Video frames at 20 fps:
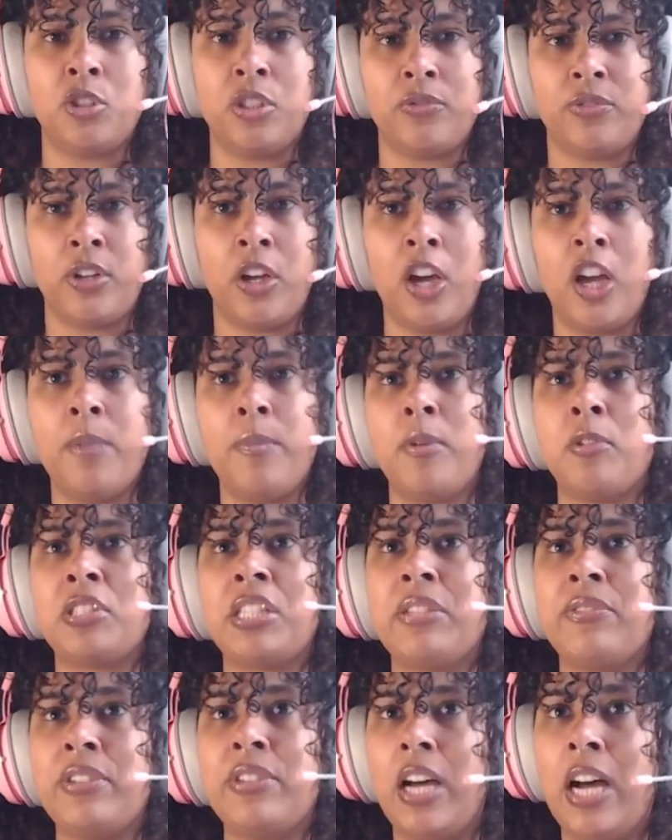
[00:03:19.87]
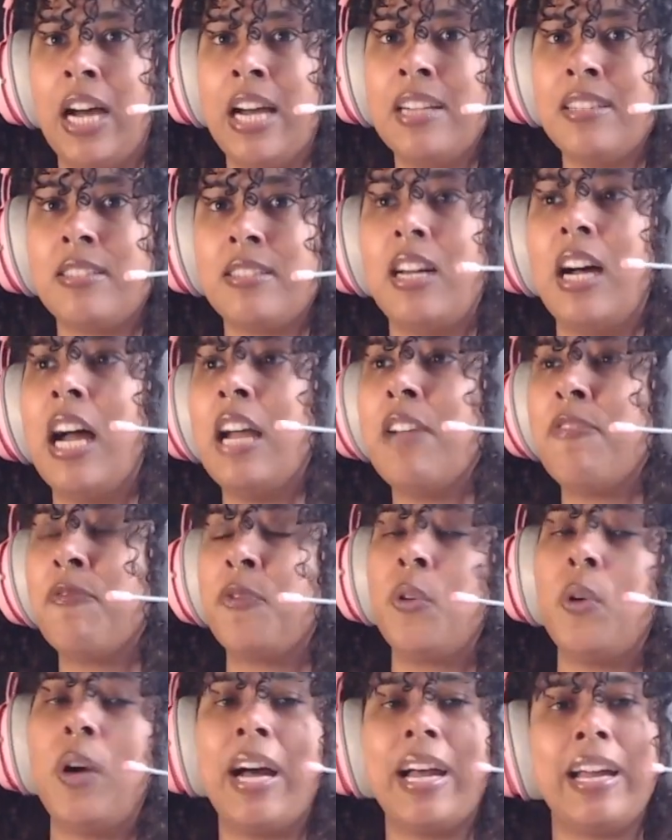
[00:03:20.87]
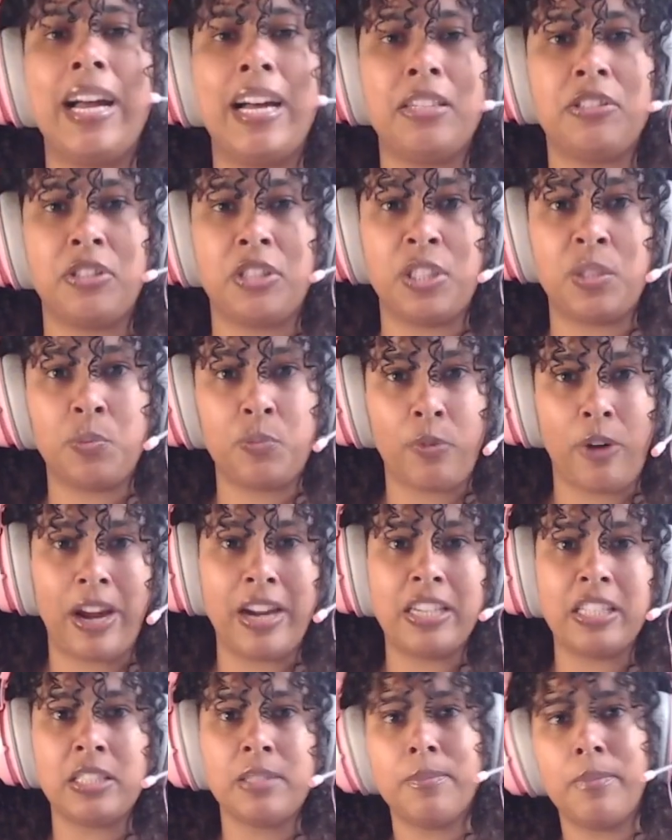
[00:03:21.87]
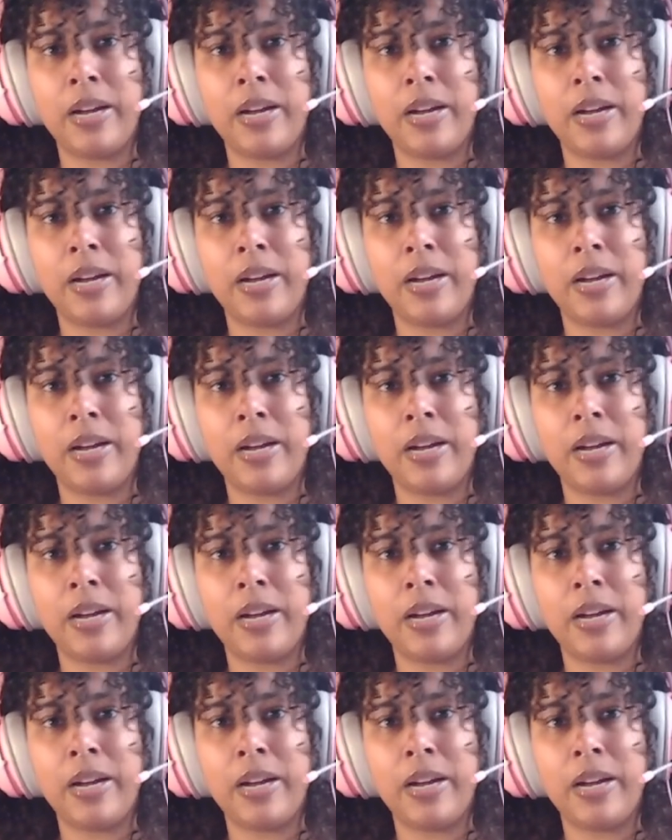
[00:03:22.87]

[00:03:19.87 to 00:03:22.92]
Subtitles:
driven home. I was given ice. I thought I had just sprained